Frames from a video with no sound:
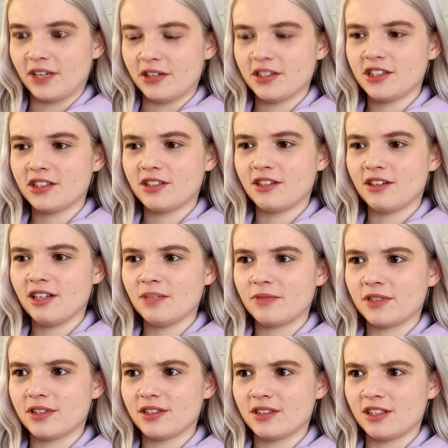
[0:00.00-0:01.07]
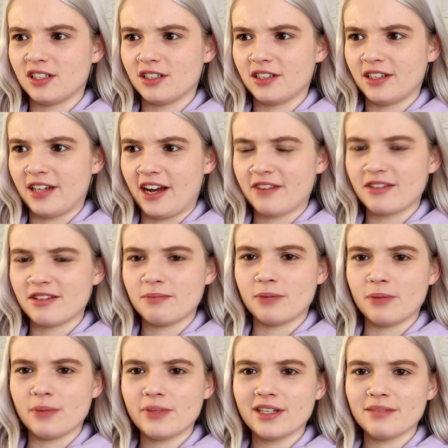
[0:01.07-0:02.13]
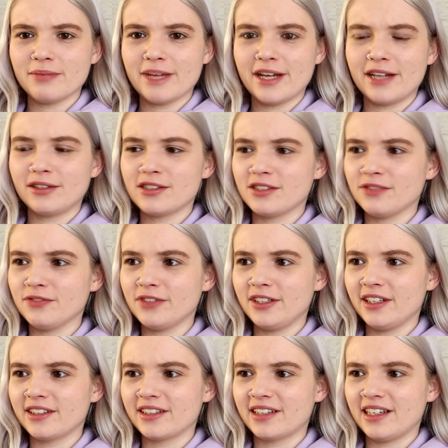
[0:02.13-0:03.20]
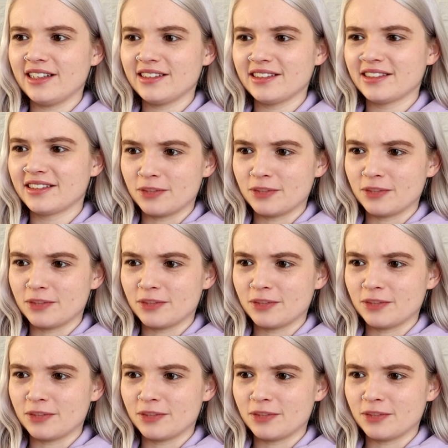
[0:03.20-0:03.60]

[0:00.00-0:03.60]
How did she call him? The angry pumpkin man or something like that?